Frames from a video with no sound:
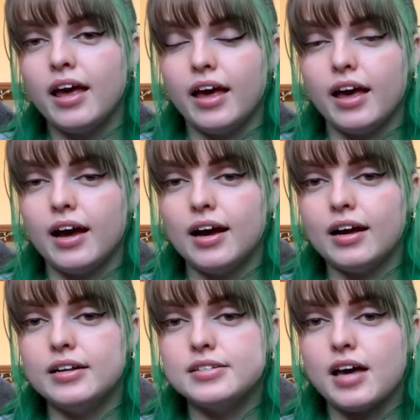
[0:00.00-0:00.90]

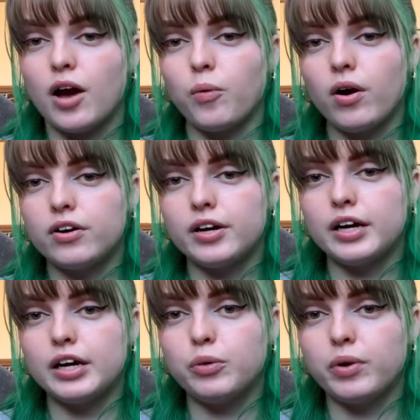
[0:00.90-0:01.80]
and I water
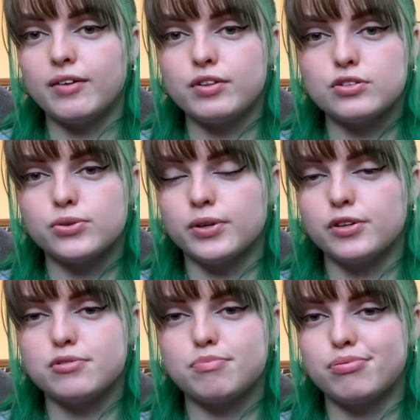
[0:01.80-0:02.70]
it whenever the
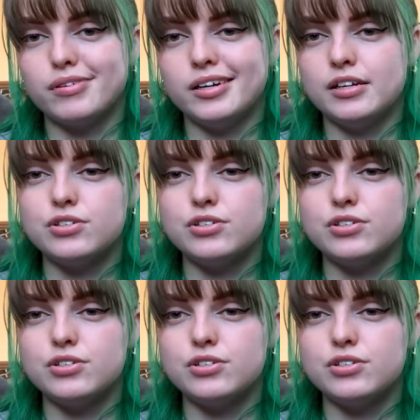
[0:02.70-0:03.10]
soil's pretty